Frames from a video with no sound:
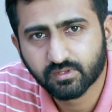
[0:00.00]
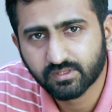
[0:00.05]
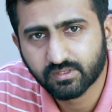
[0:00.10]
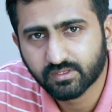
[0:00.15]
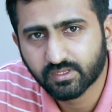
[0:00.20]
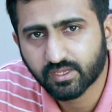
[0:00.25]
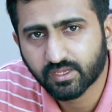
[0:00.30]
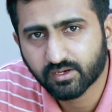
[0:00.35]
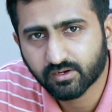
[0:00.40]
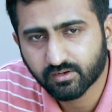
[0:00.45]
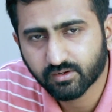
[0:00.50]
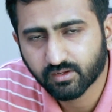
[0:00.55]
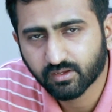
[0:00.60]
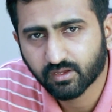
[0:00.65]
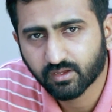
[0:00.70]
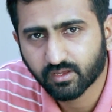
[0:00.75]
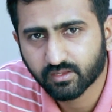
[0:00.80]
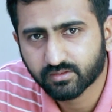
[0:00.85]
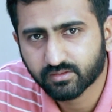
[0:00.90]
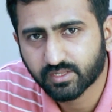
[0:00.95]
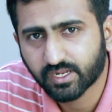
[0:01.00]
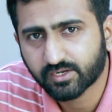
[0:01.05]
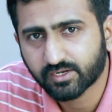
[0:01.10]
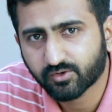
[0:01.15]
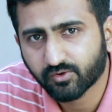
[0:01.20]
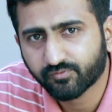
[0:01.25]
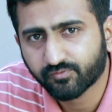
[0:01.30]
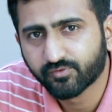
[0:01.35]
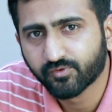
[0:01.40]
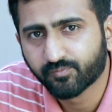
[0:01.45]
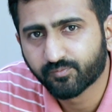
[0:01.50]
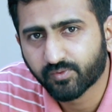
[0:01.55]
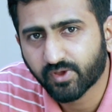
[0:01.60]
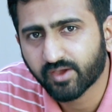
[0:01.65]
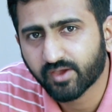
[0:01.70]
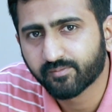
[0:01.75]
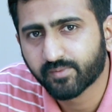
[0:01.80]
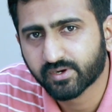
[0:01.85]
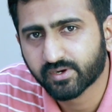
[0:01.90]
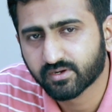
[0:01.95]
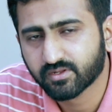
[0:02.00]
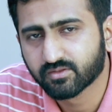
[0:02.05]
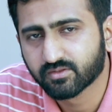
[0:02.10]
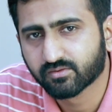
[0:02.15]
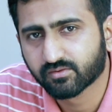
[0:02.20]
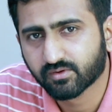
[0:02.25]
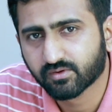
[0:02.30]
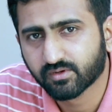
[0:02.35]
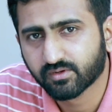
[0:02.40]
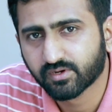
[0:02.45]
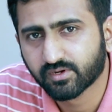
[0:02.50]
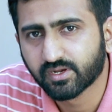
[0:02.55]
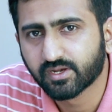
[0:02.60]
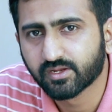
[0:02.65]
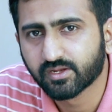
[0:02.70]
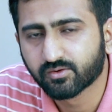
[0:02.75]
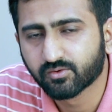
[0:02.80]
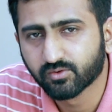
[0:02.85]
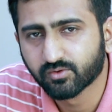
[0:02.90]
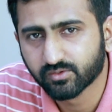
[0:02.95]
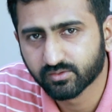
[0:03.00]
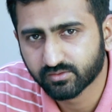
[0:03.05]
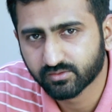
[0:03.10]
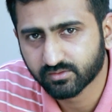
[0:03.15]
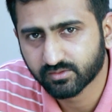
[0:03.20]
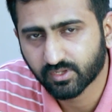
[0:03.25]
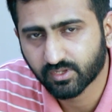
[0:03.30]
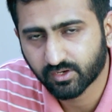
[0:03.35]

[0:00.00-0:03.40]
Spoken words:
Their set of deployment is really good.